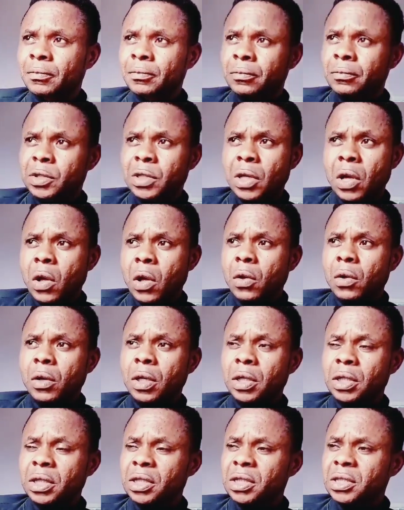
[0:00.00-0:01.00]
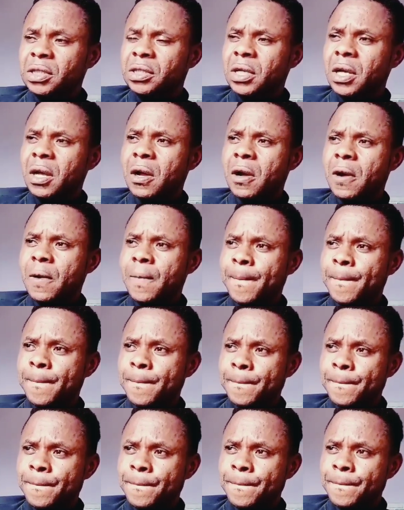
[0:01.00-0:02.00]
So he's
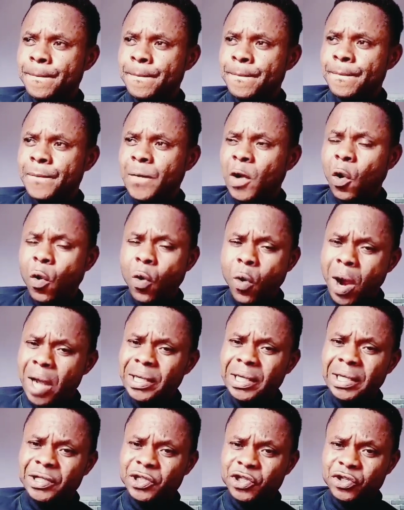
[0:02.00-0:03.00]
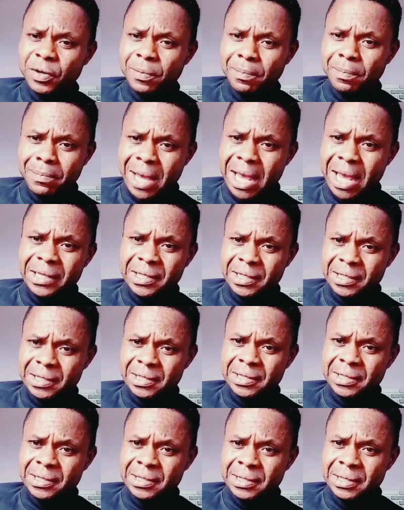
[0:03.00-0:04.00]
quite a
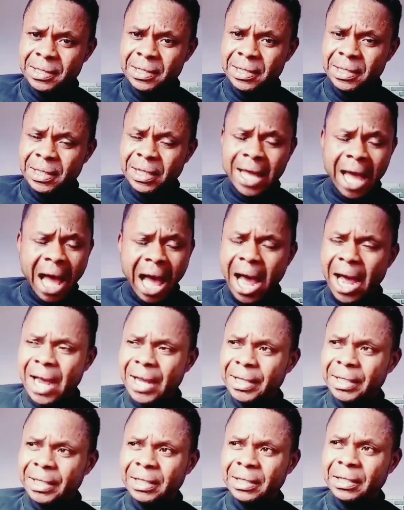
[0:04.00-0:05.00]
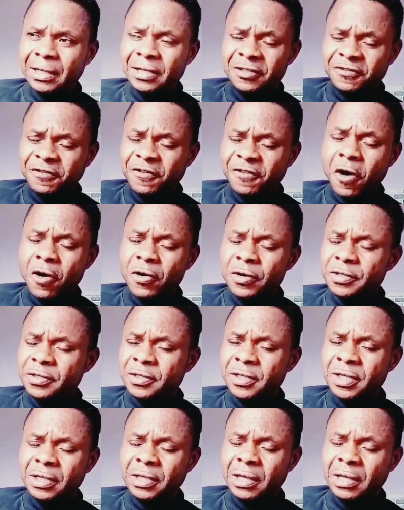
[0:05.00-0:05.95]
tremendous guy as far as the,